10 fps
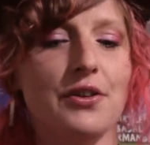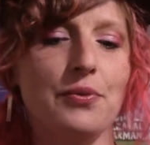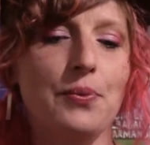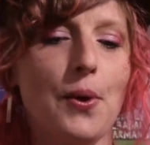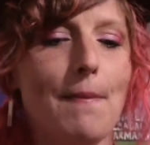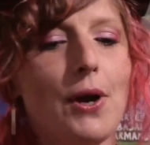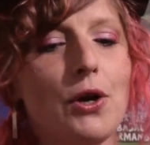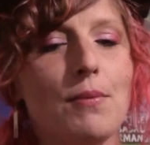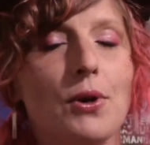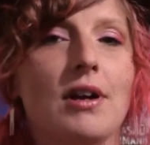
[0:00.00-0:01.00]
of what
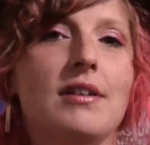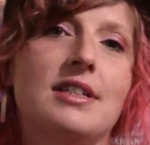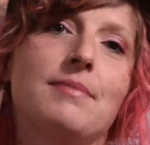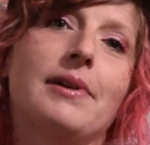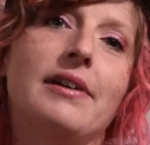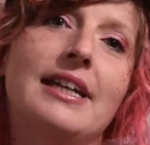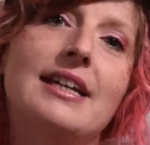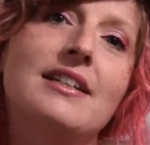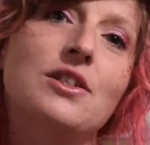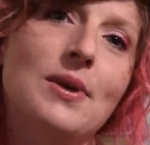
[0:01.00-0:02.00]
Pokemon cards to buy
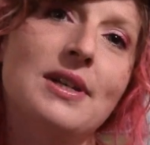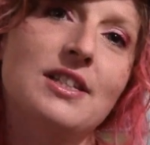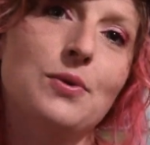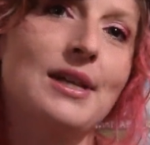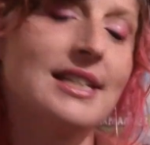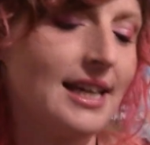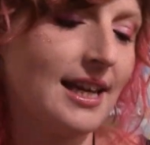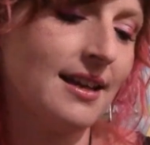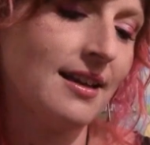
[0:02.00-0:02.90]
in 2020.